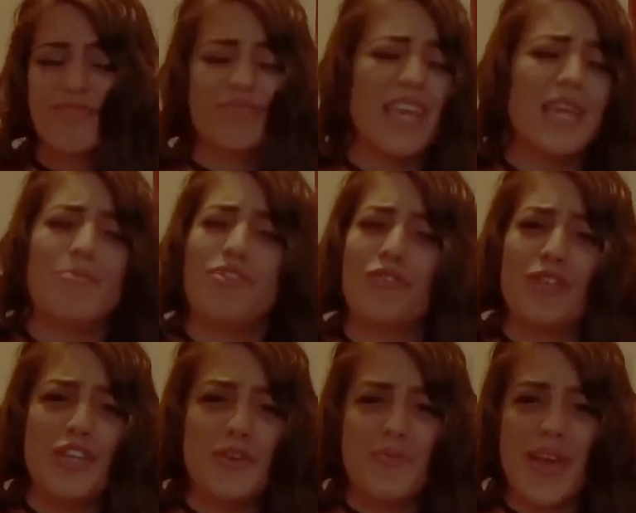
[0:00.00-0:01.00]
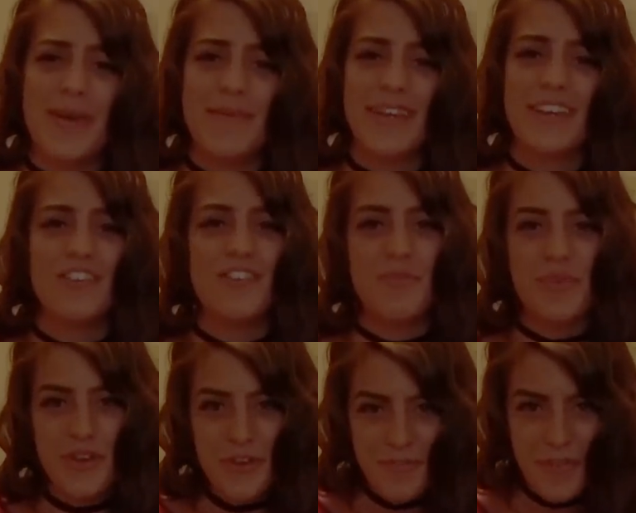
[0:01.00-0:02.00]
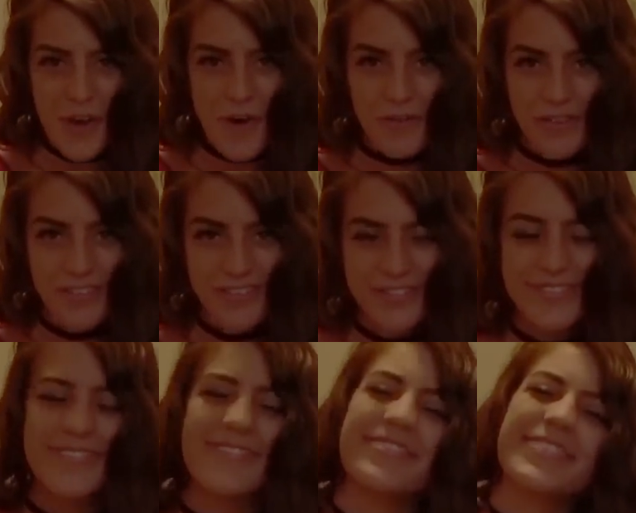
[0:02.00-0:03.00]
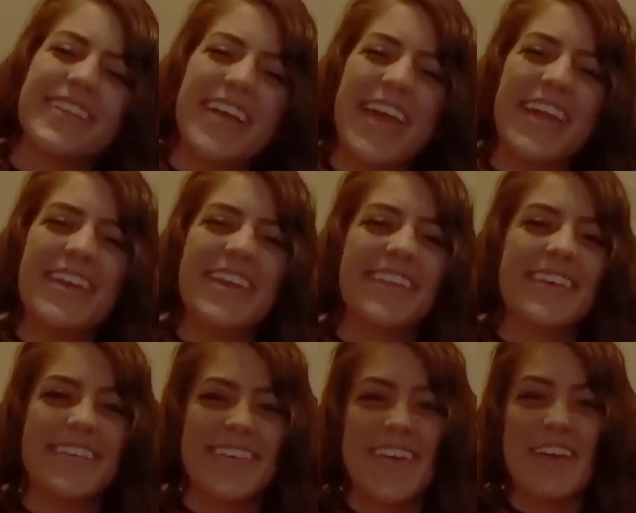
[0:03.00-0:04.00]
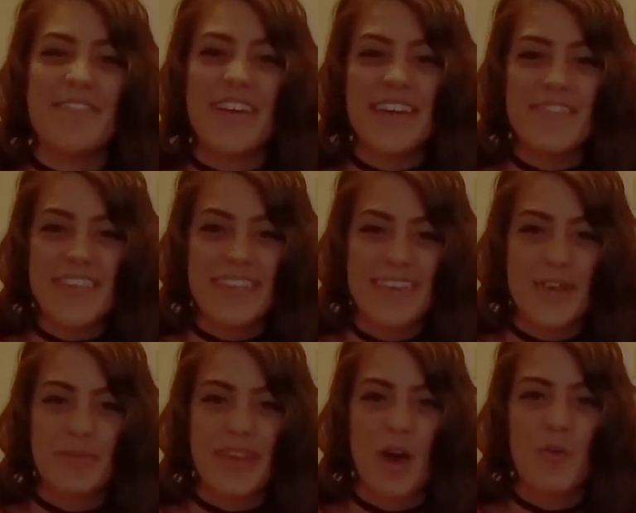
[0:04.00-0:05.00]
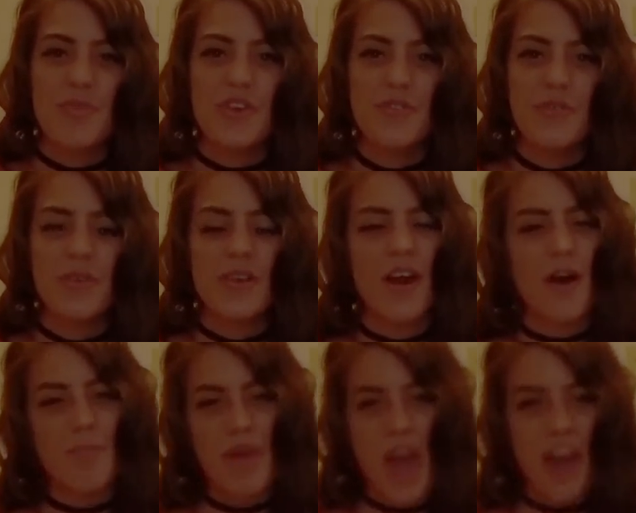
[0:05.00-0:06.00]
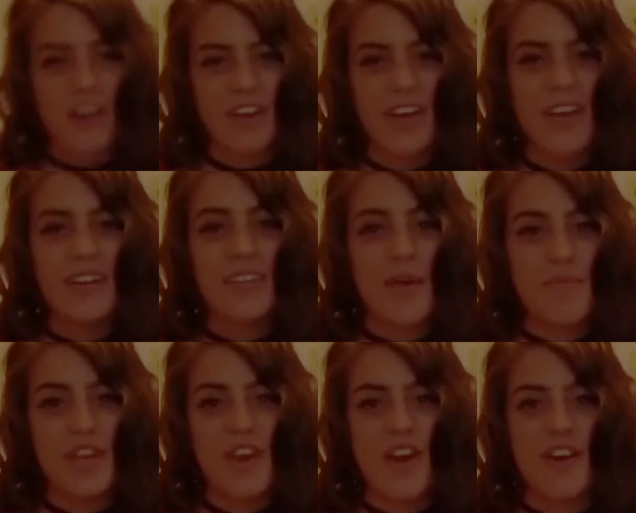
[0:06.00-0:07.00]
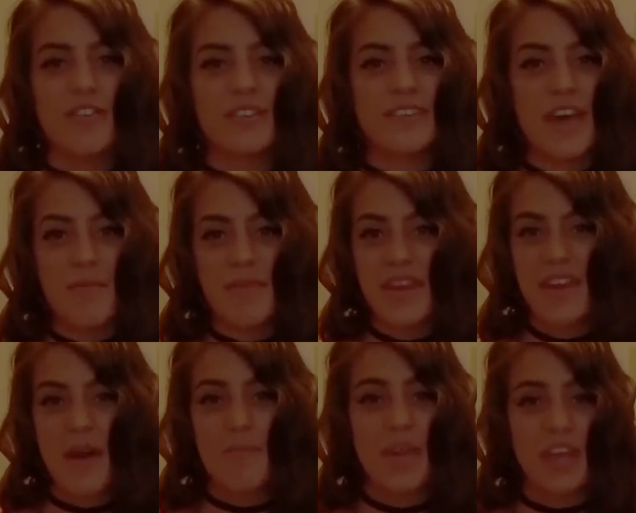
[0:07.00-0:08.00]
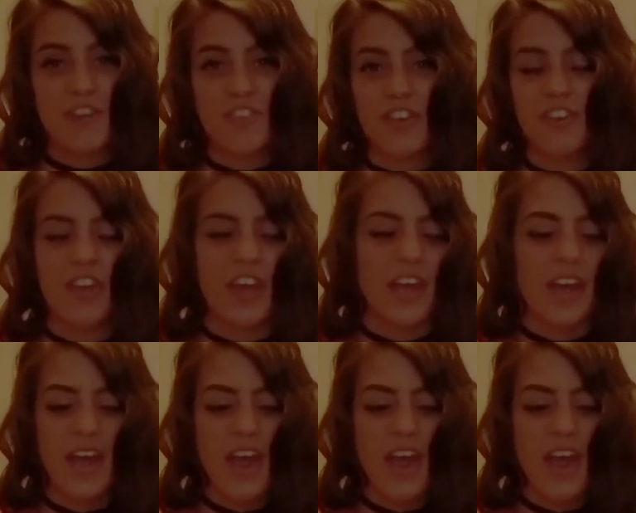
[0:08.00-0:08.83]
keep doing you, baby, because you're beautiful. And listen, if any of these tips help you, come back. Let me know. Send me a picture. Like,